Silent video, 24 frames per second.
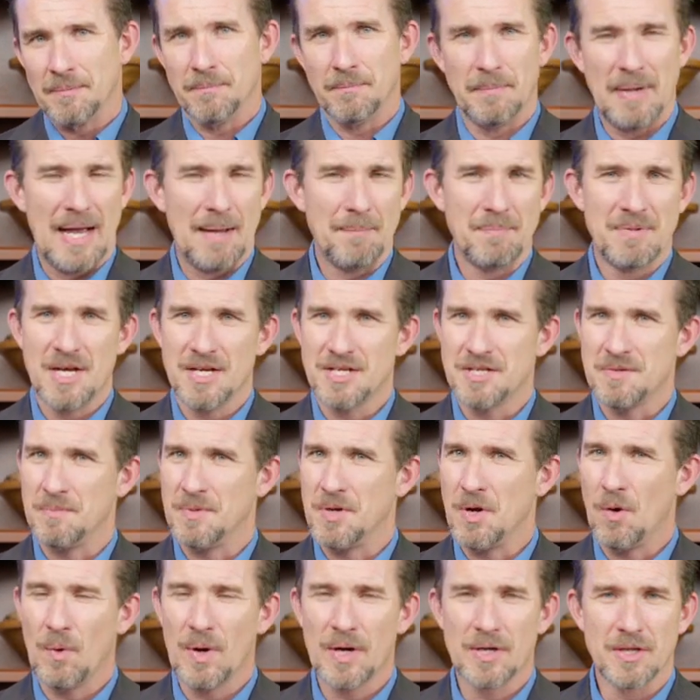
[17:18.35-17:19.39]
Baptism,
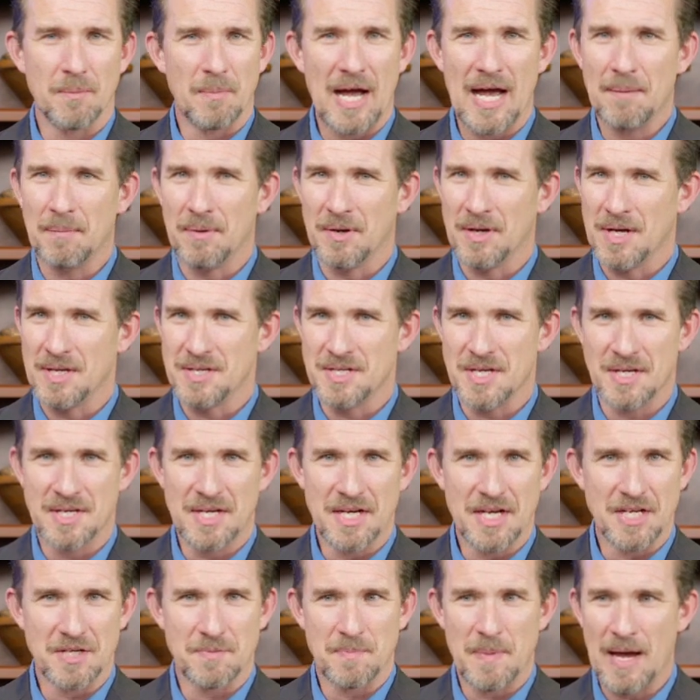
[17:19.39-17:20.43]
nowhere in the Bible does it
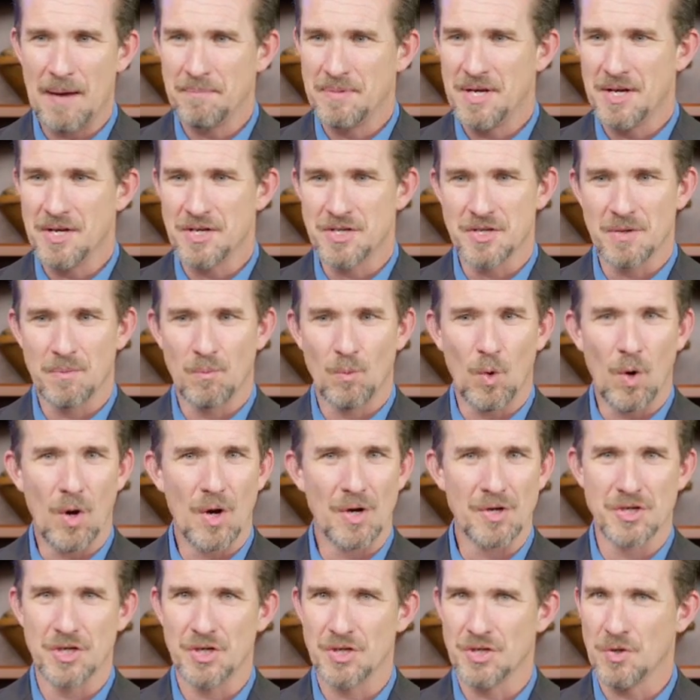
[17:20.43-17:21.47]
teach baptism
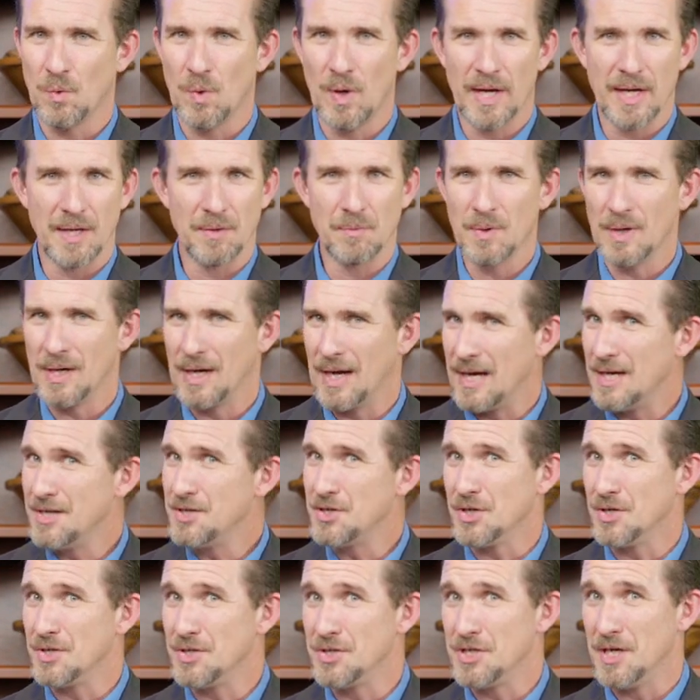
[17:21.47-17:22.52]
washes away
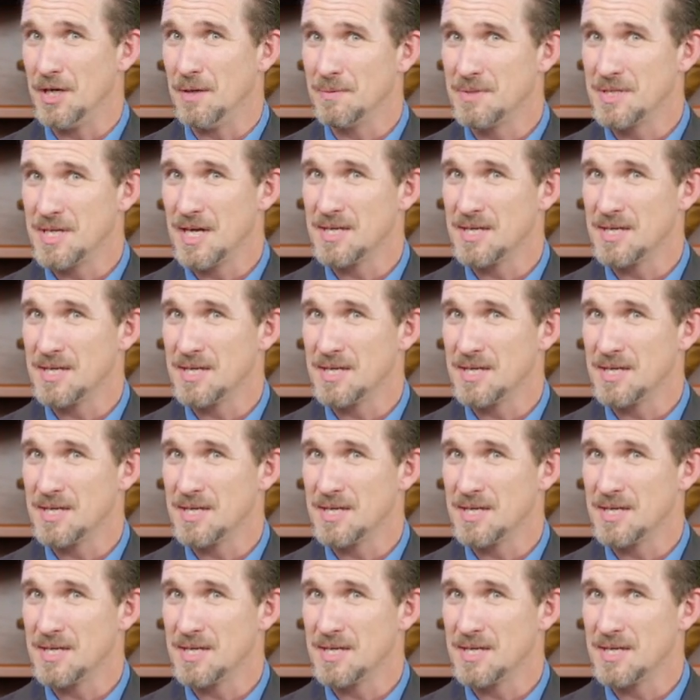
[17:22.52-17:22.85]
relationships.